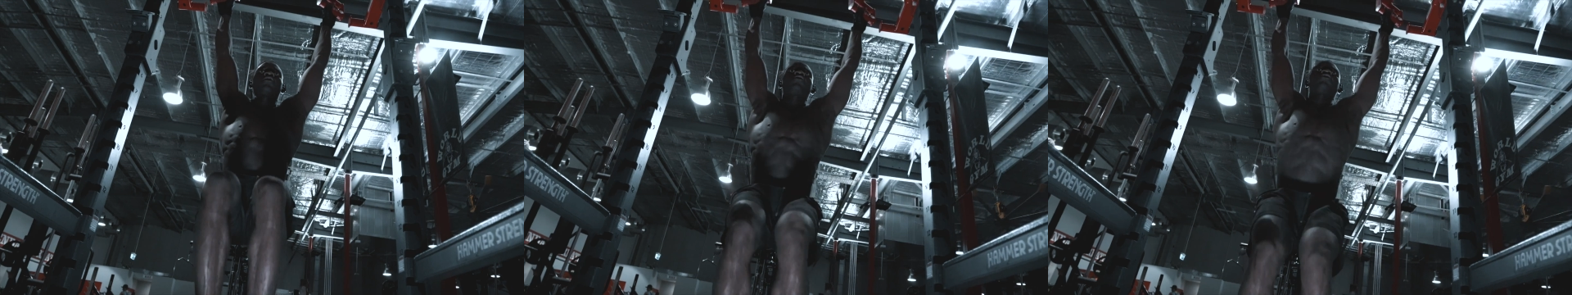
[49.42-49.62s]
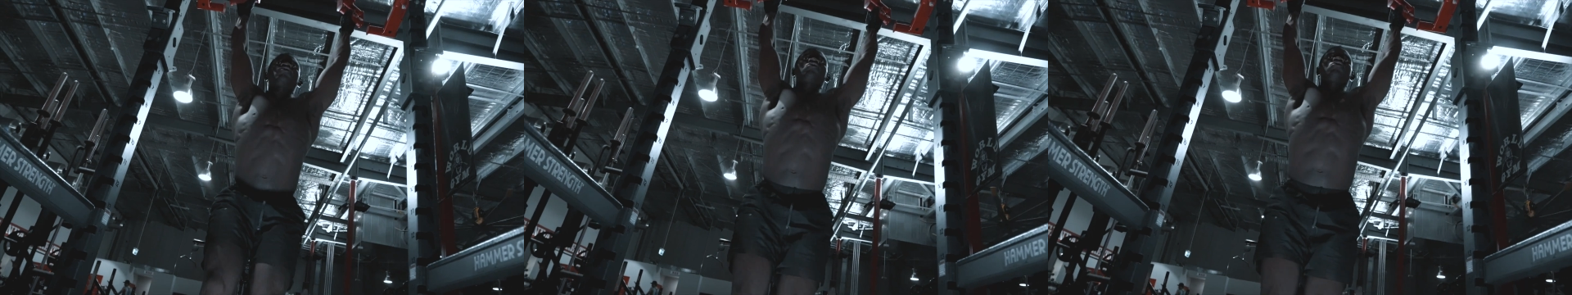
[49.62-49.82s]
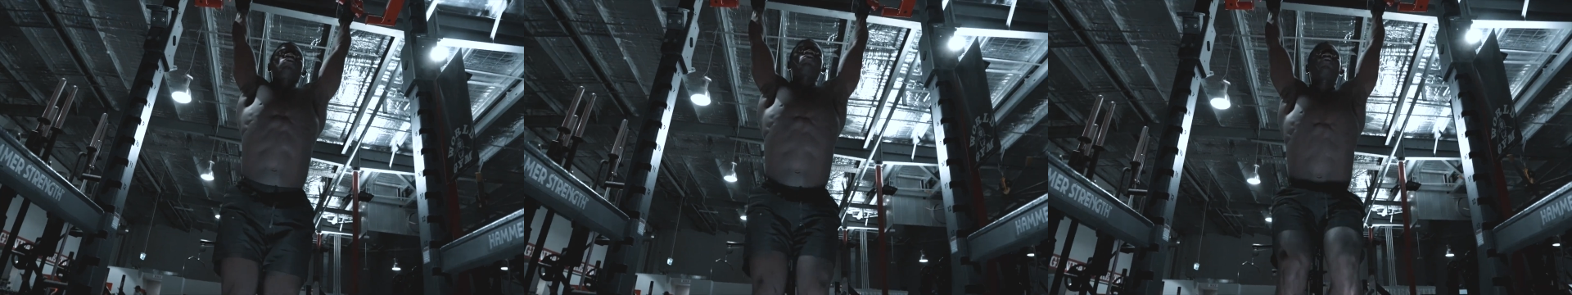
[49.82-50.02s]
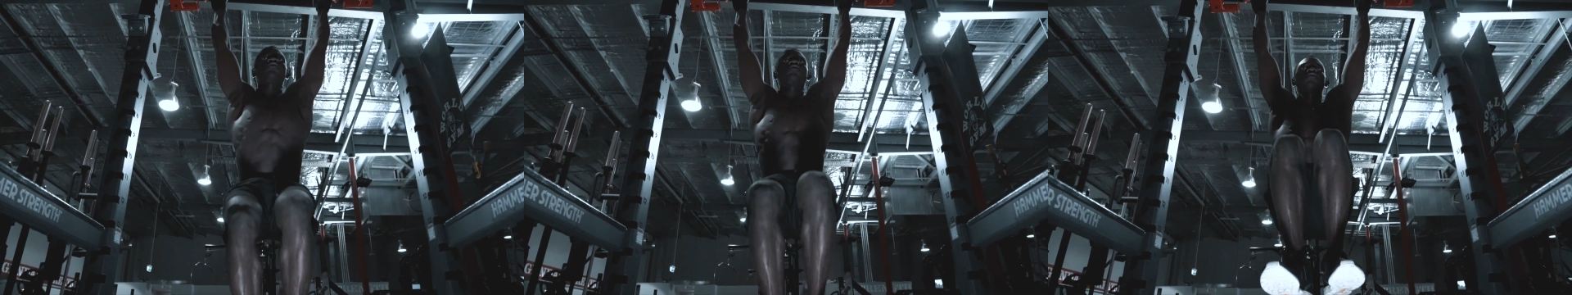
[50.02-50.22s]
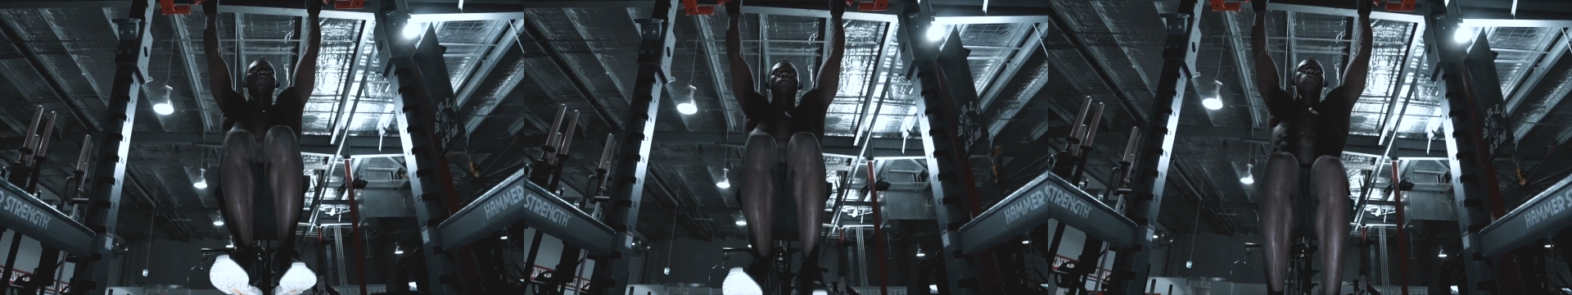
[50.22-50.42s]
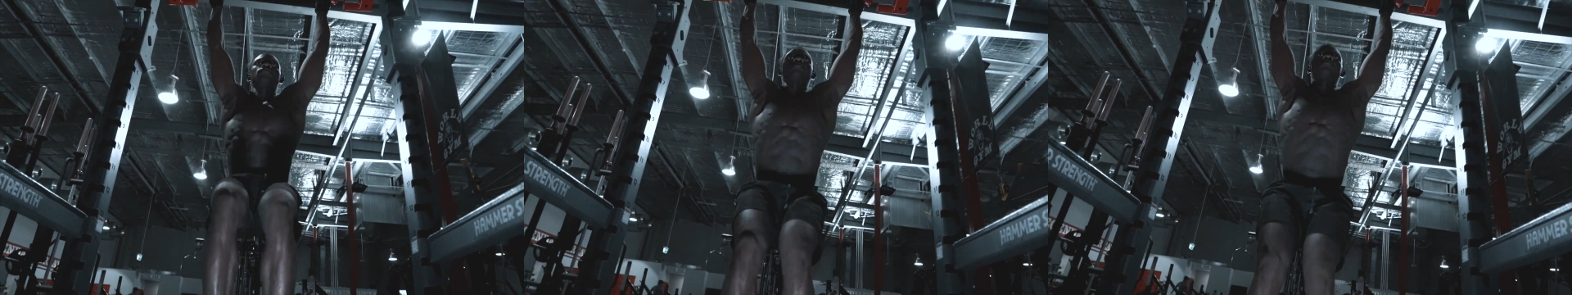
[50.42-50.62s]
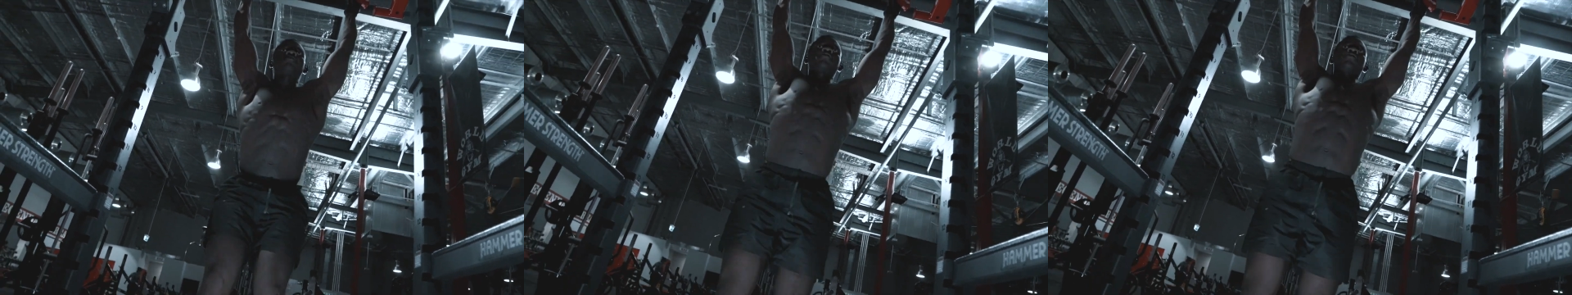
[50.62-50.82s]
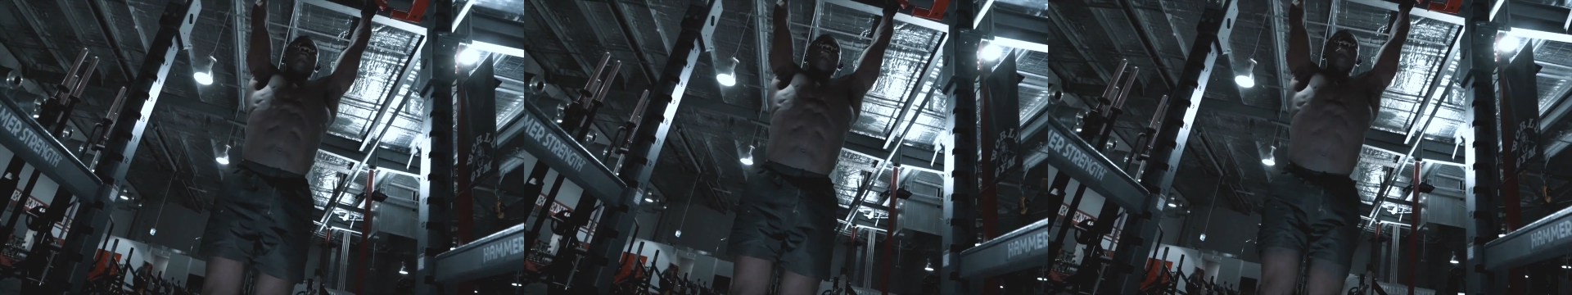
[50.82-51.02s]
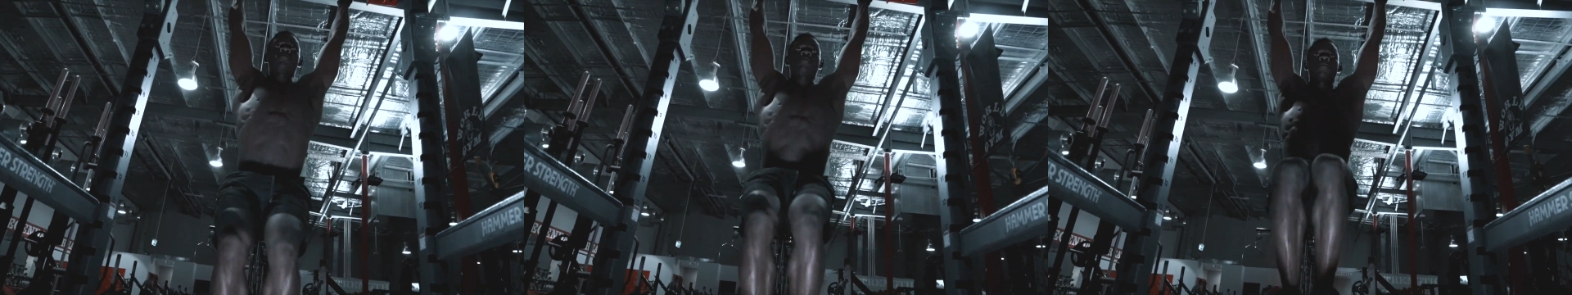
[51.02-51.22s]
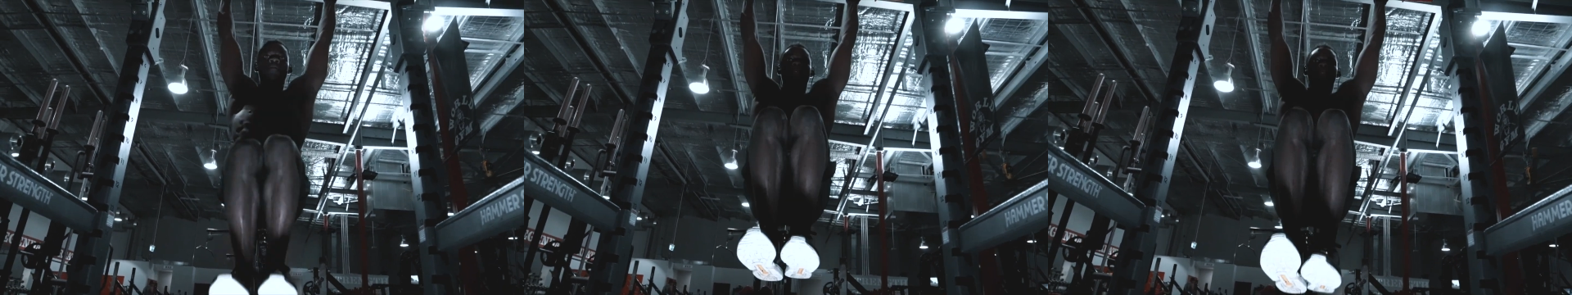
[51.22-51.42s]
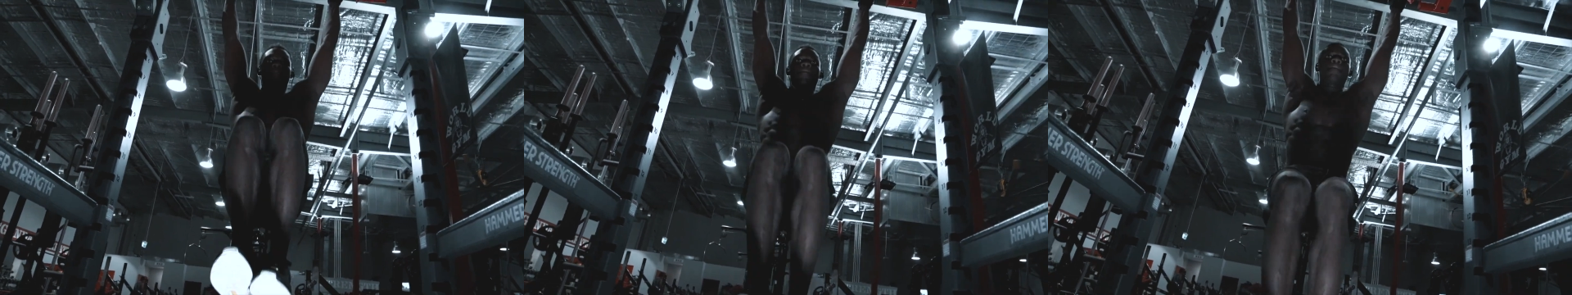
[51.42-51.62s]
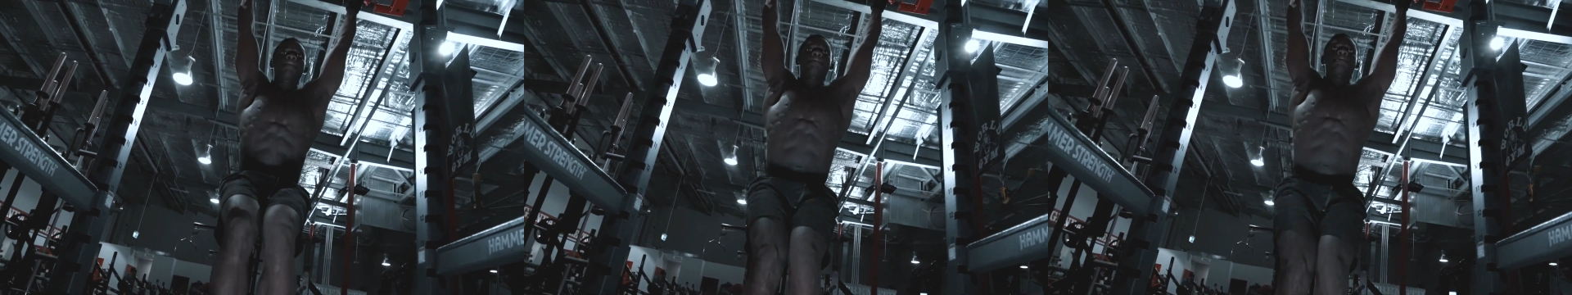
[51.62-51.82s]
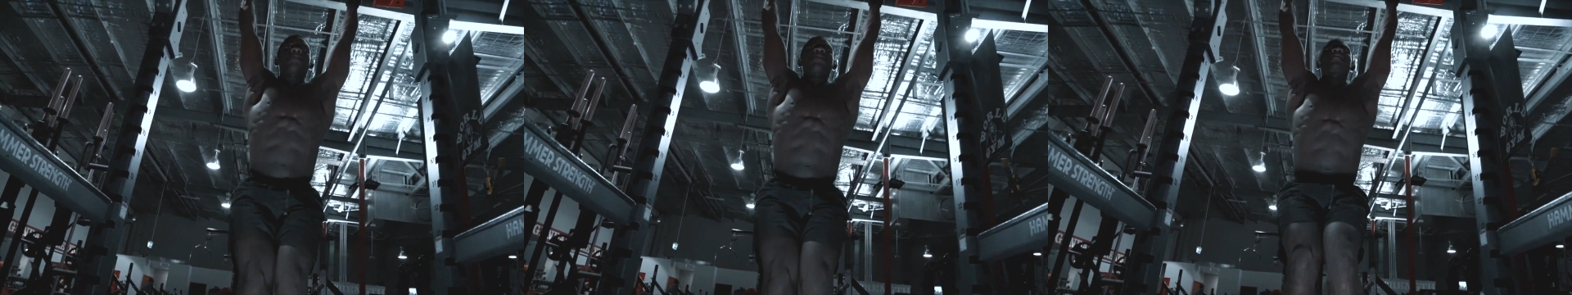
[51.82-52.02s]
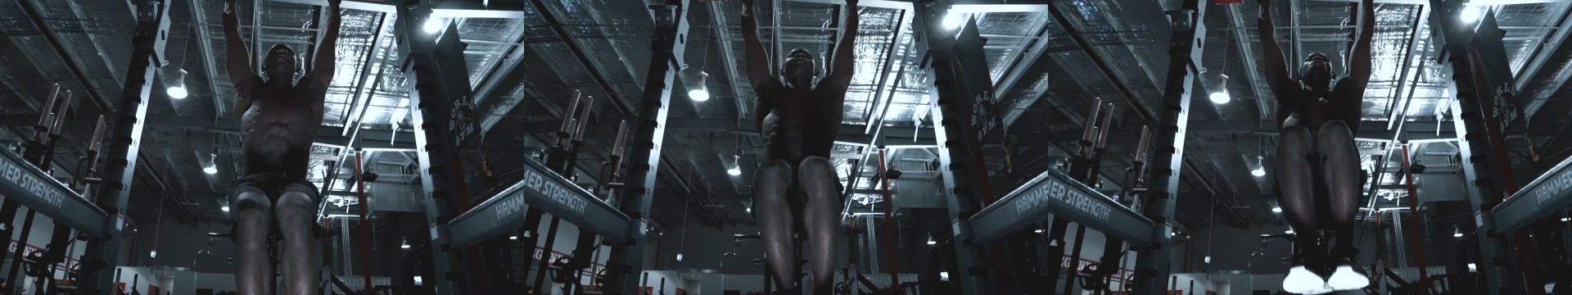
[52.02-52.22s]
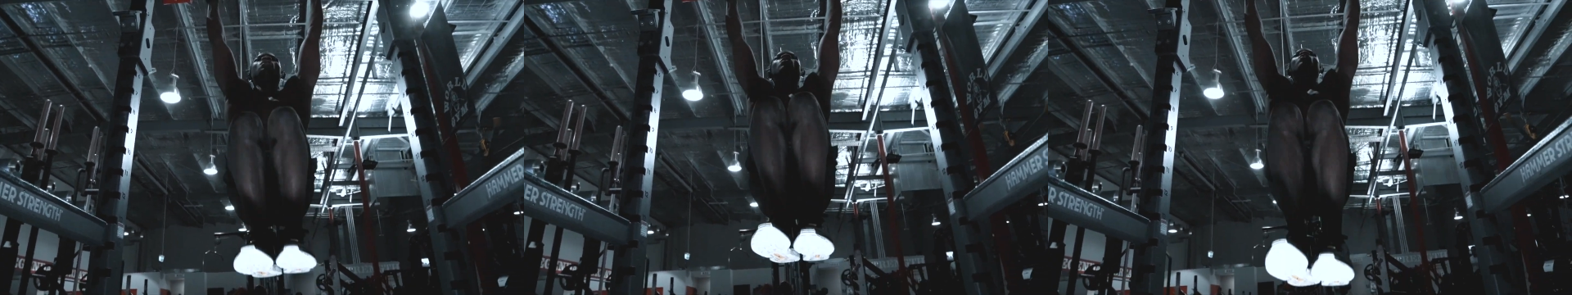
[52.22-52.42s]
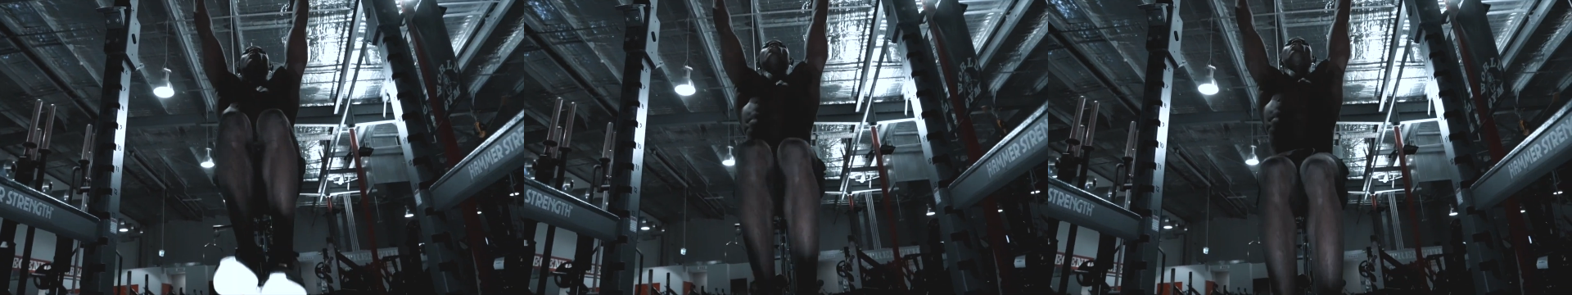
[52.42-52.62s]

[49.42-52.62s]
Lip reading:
(no speaker visible)